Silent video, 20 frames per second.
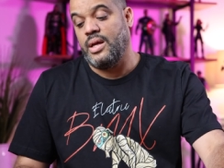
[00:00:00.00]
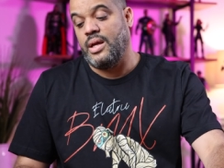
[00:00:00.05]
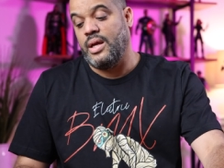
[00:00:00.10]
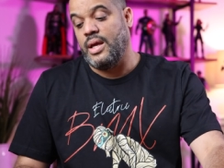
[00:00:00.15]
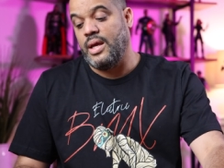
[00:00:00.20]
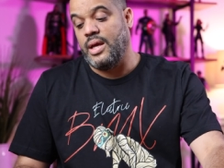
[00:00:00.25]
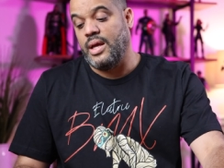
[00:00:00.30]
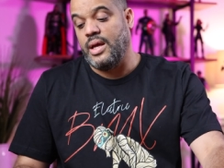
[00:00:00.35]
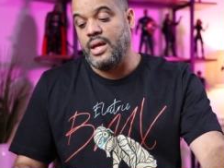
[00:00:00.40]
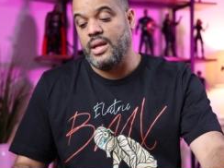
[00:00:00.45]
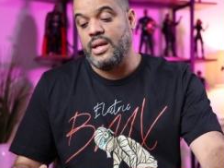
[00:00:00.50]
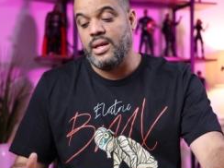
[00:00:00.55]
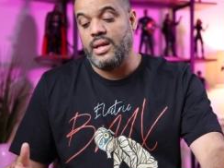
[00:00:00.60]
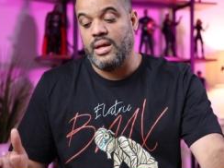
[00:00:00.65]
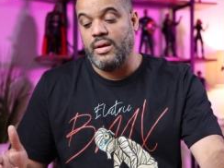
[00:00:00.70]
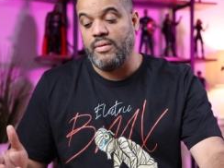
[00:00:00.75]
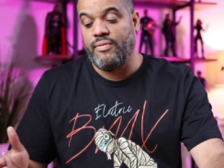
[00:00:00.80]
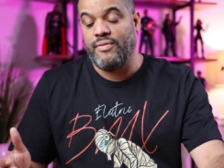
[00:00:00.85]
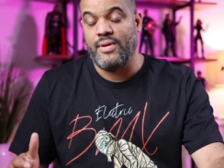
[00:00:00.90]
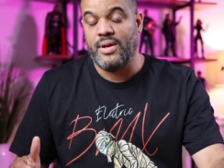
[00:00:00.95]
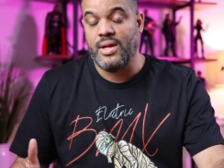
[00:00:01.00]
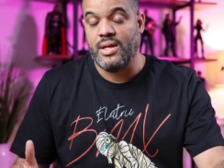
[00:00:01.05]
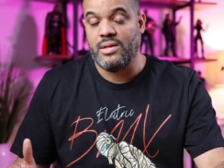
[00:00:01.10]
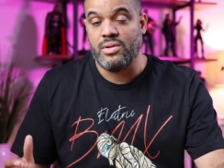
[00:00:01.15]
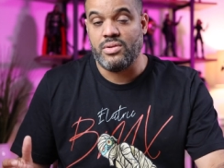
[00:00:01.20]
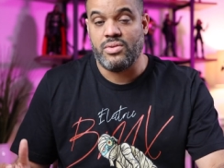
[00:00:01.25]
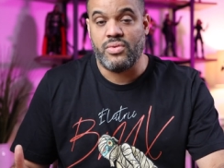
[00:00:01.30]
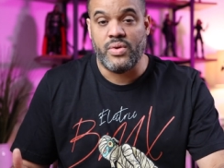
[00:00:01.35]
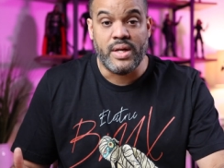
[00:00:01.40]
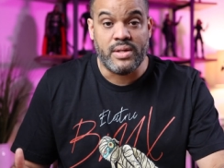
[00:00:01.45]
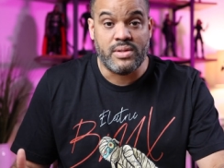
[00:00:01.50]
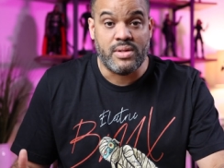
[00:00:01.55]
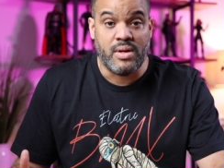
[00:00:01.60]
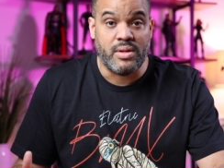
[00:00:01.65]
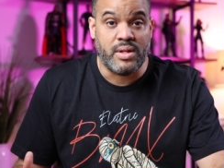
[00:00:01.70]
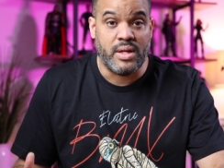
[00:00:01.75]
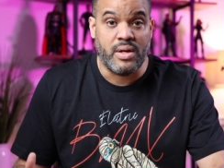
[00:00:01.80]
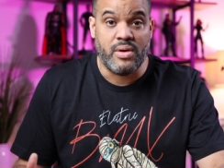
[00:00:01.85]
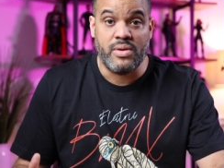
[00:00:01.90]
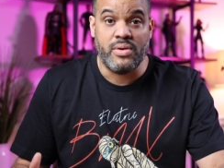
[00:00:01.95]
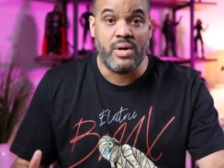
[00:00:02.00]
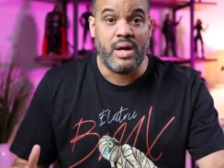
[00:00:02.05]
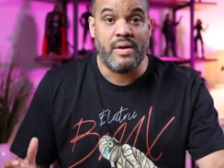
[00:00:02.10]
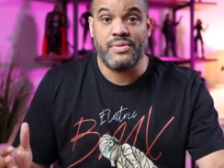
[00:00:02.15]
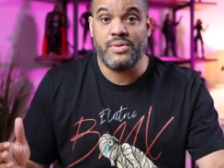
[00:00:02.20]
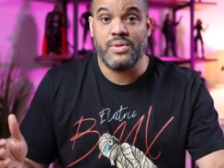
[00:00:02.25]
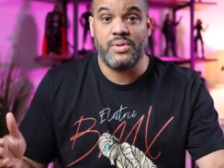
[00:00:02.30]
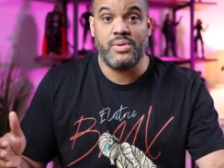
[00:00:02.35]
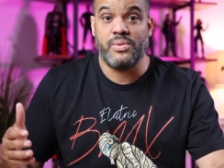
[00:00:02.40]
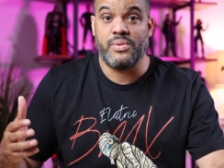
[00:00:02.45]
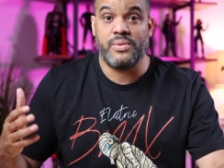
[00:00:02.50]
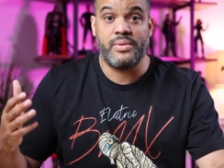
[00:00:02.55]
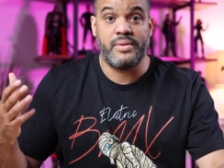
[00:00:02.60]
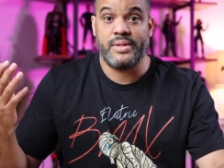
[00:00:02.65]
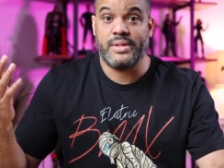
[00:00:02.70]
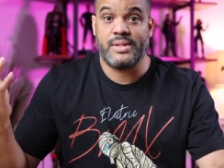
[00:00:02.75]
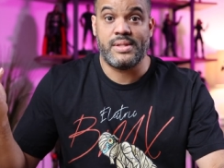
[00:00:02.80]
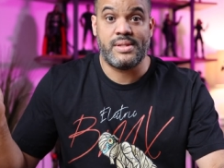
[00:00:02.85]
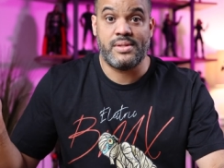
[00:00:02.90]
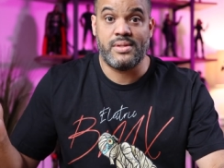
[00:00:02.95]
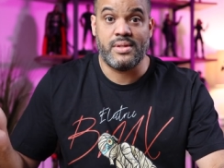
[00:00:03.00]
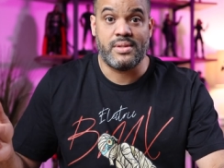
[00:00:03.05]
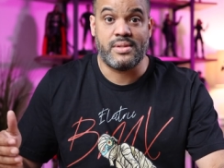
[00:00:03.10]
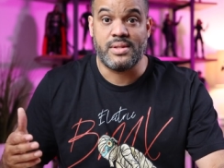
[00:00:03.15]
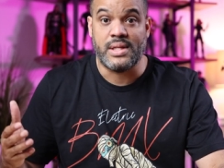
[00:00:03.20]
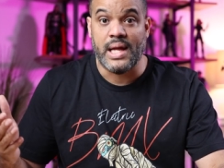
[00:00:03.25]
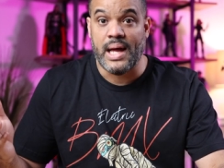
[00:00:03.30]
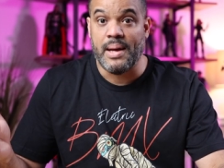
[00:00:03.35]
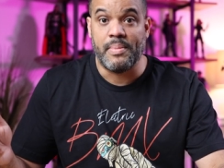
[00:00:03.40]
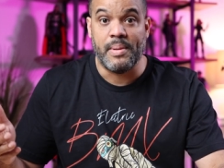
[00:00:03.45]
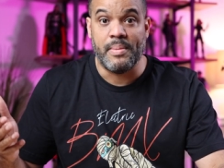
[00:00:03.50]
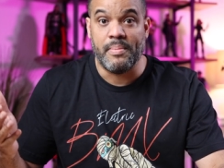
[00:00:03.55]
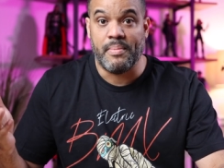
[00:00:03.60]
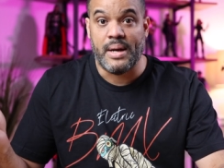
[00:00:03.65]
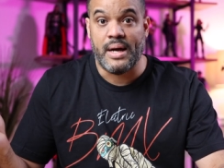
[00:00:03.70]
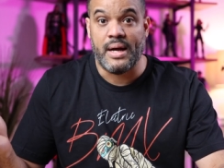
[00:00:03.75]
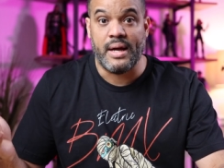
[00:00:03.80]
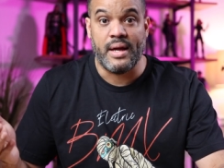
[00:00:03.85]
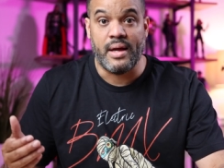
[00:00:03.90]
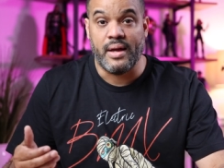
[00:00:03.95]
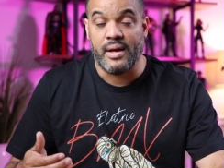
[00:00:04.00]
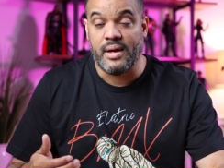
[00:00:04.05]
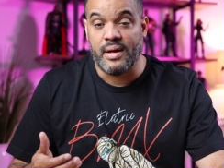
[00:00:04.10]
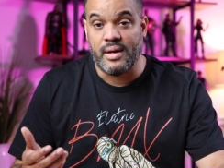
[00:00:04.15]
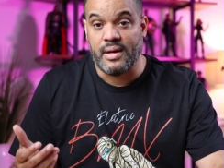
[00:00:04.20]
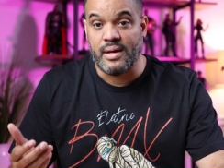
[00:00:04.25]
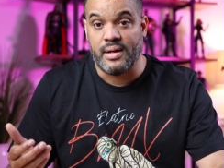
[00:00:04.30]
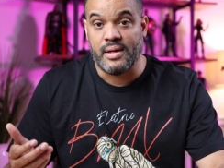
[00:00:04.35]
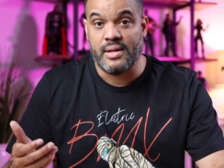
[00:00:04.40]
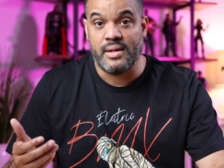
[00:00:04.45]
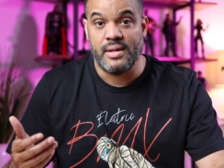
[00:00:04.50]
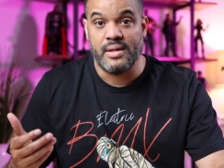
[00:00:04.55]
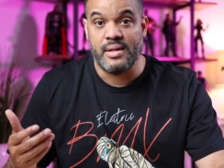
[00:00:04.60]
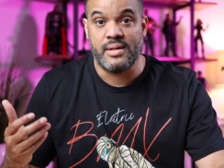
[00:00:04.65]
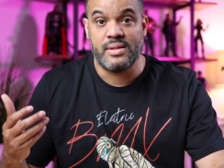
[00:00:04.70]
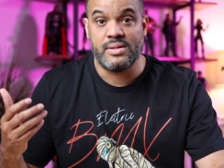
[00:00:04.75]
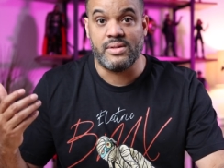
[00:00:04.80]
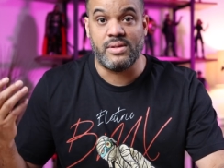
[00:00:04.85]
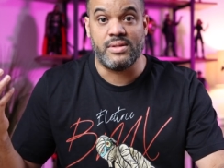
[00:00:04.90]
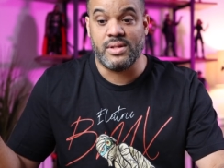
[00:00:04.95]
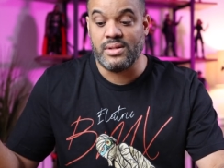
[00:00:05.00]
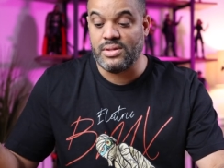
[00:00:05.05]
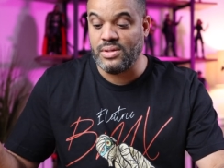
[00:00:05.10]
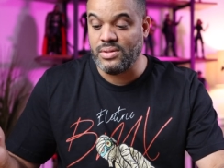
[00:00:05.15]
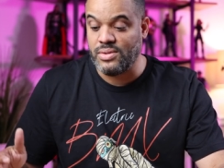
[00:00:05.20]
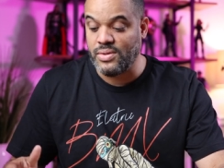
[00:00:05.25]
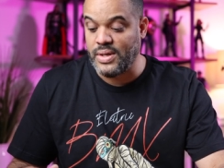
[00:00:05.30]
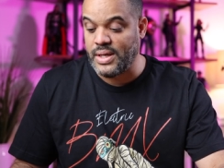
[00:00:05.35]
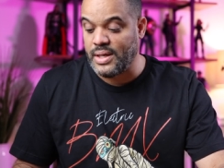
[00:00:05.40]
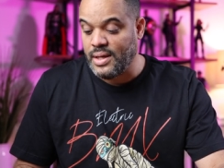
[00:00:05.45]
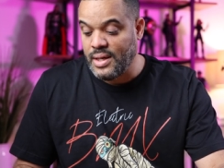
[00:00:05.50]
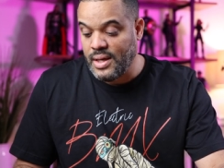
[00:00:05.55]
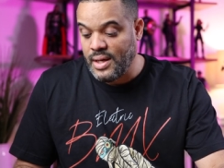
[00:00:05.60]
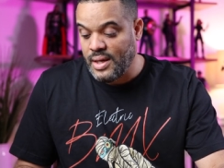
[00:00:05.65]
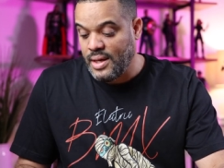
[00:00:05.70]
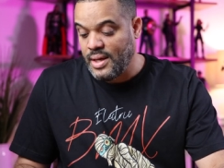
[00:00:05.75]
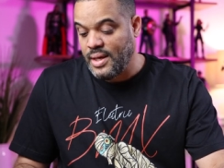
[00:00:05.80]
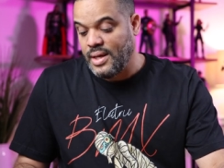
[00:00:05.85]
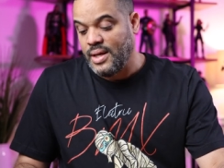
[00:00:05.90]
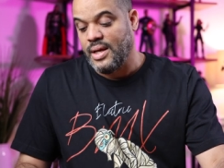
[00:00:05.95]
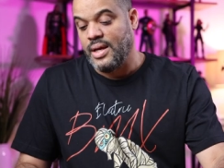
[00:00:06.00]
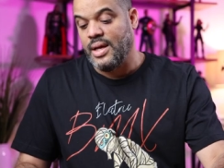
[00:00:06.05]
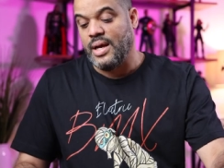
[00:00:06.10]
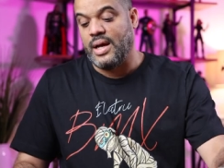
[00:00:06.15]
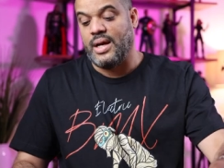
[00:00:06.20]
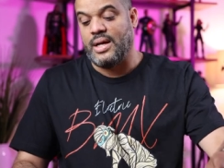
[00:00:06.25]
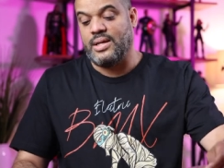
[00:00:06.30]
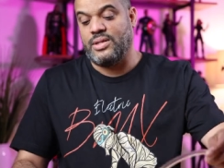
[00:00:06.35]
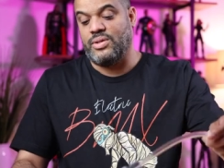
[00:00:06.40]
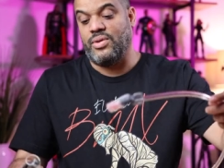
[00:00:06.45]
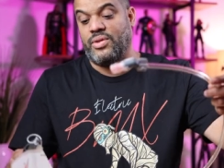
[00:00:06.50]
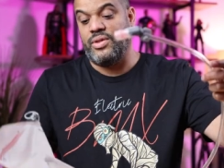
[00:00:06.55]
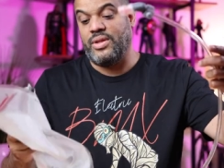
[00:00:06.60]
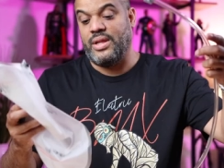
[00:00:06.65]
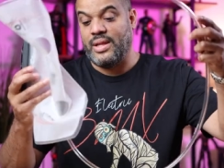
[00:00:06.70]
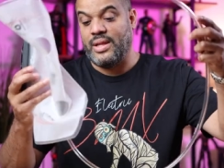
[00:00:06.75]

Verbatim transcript: And if you need to drink something, all you have to do is just stop and buy uh, something to drink. Uh, so